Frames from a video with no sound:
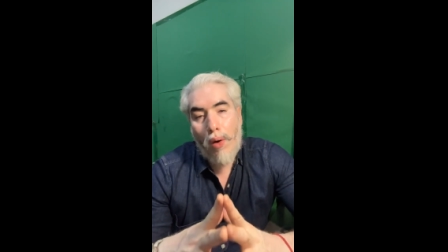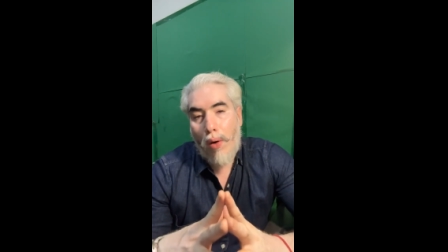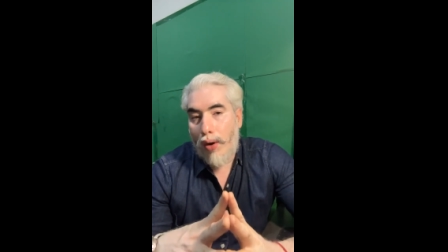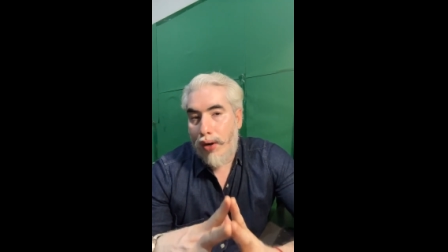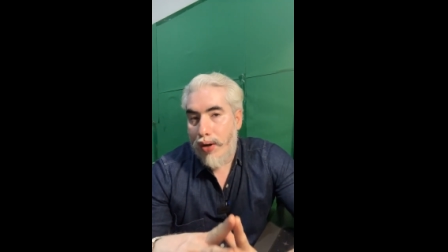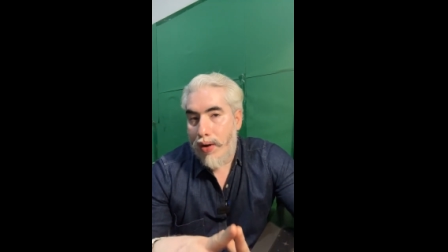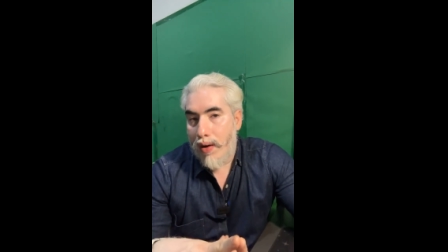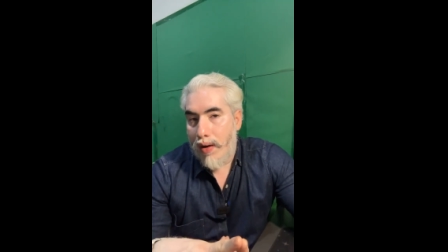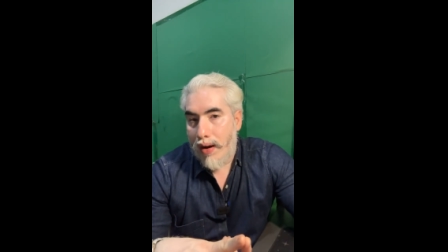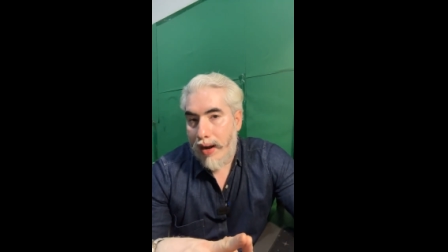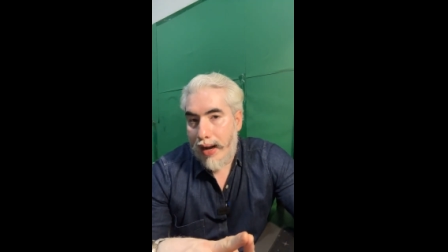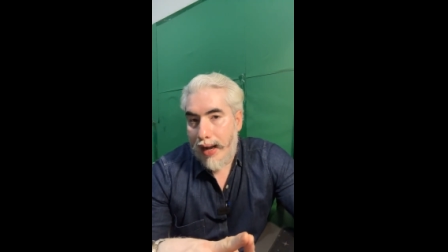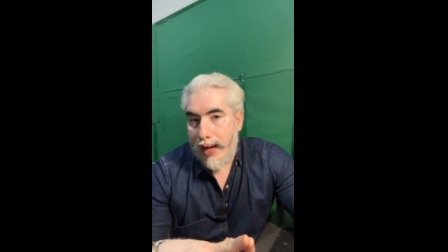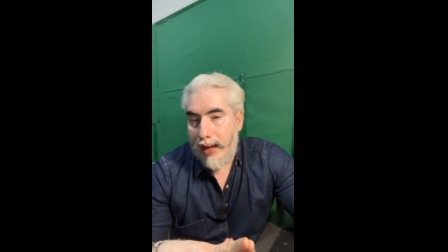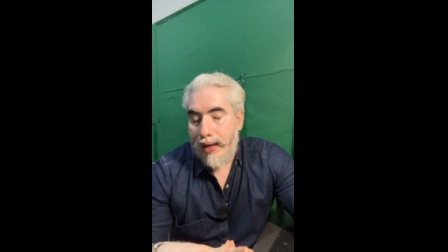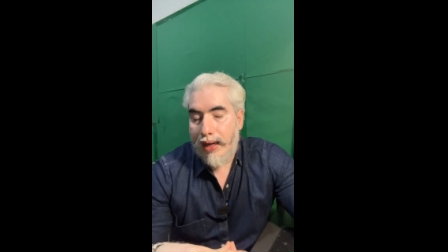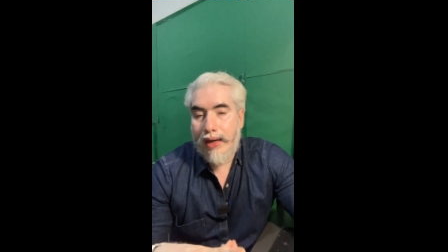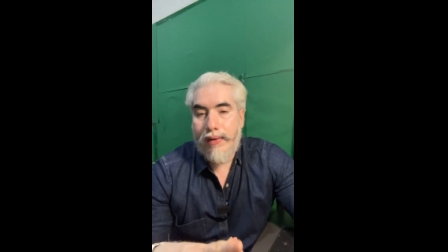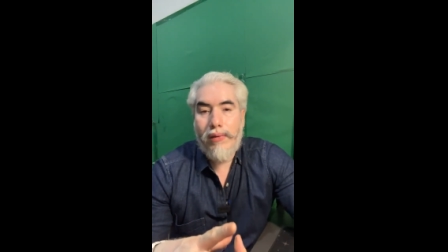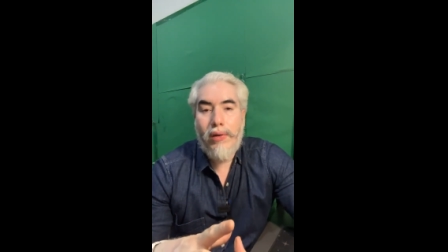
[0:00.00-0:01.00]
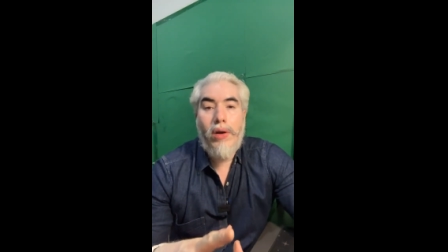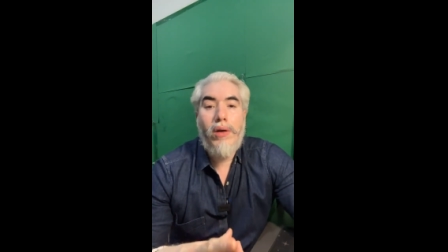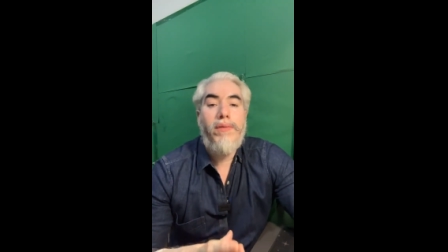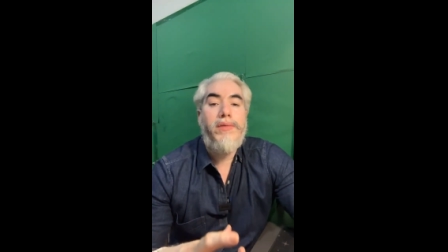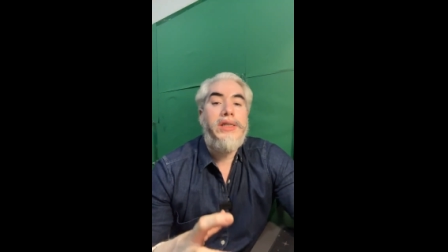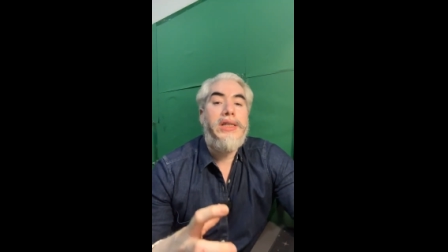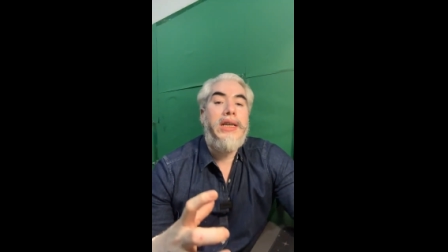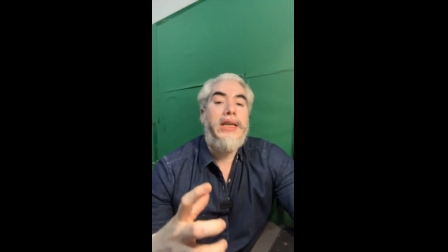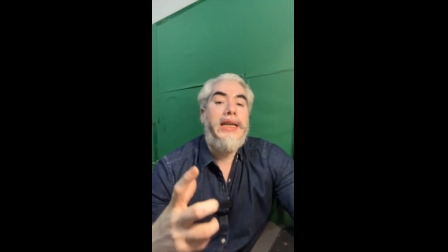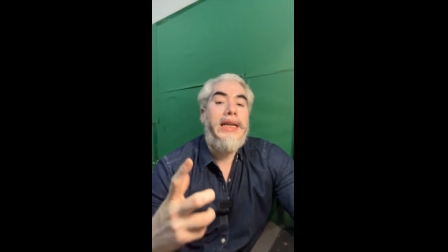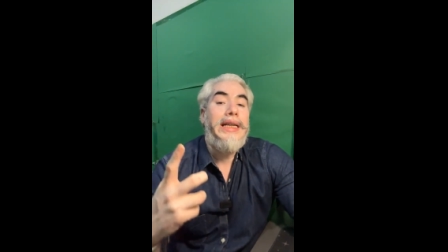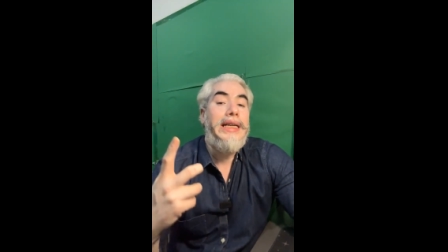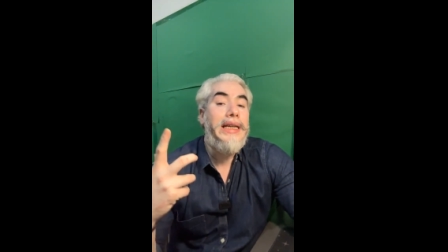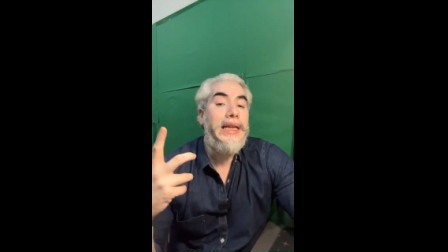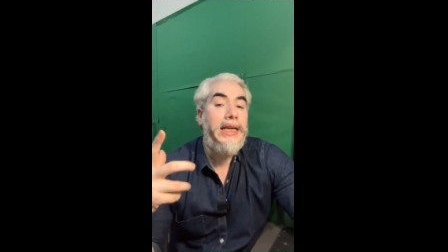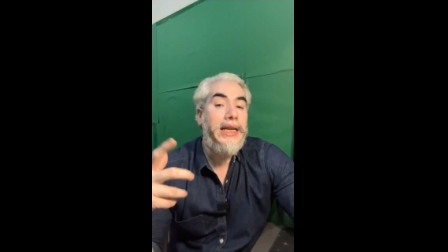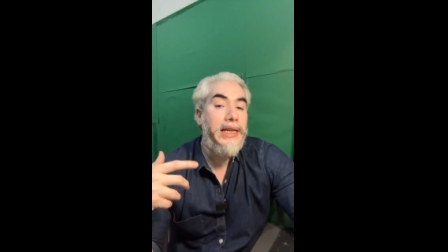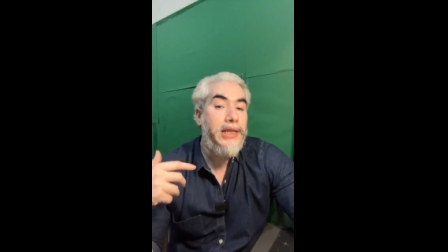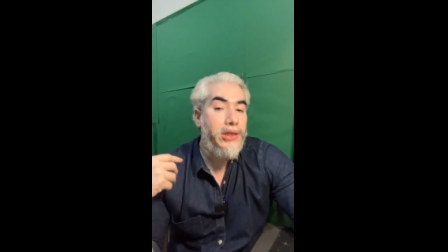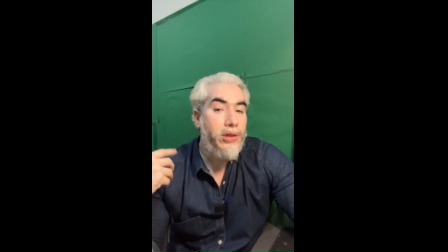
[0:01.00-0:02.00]
on your neck it will obviously
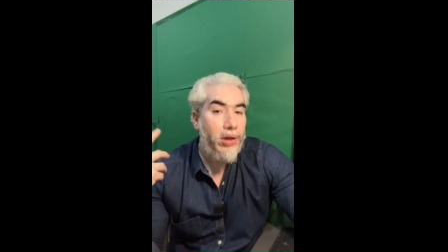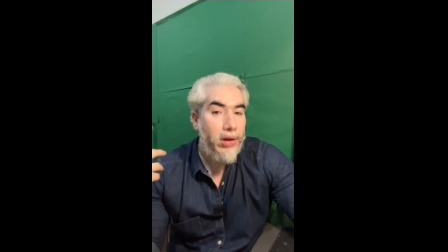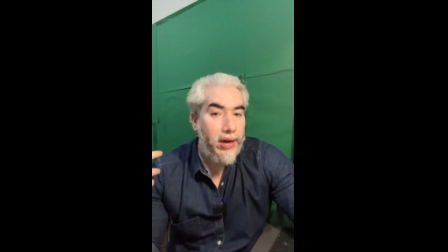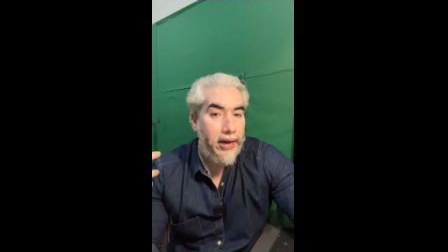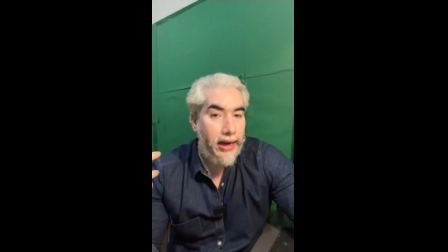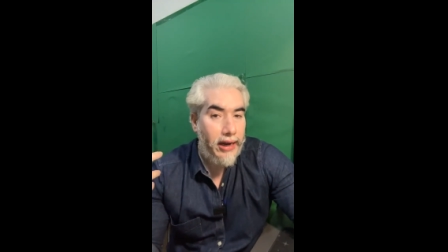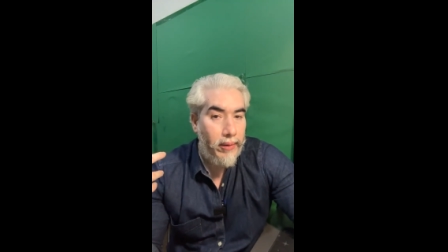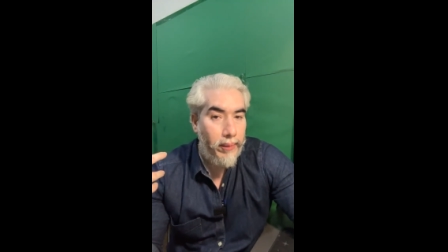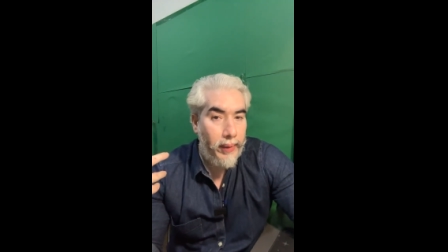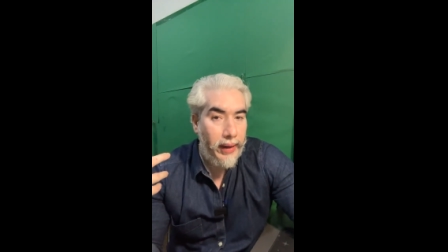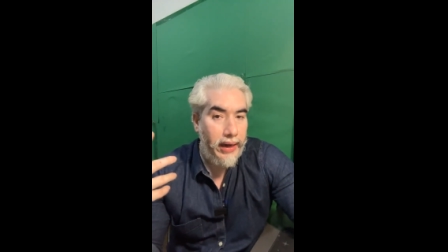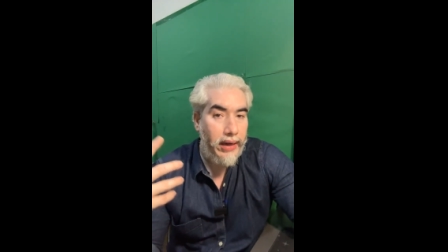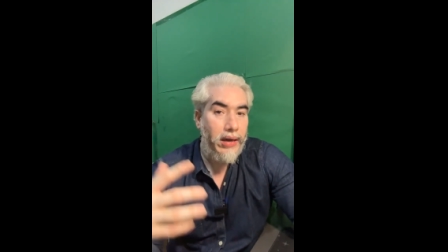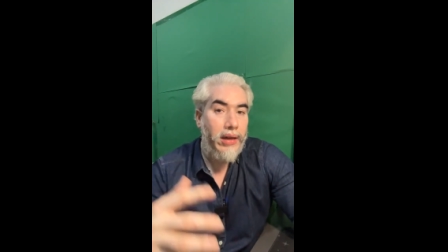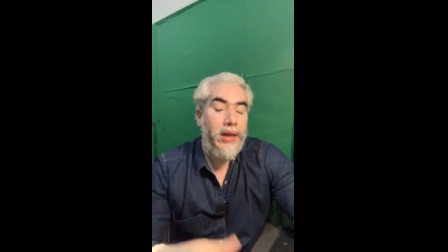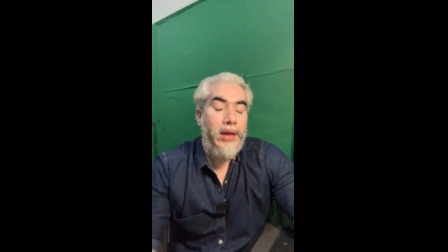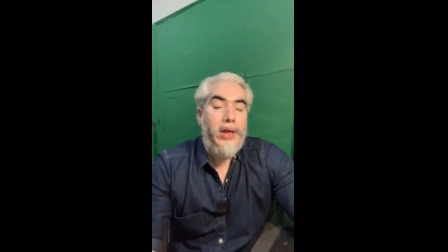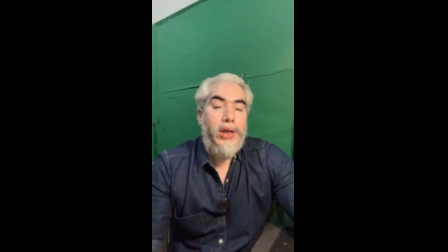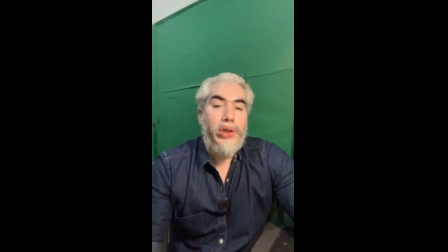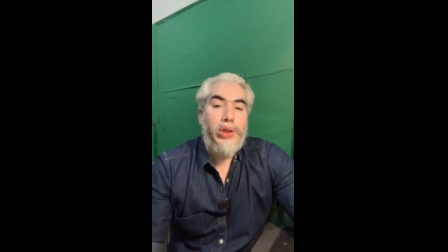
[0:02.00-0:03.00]
increase your neck pain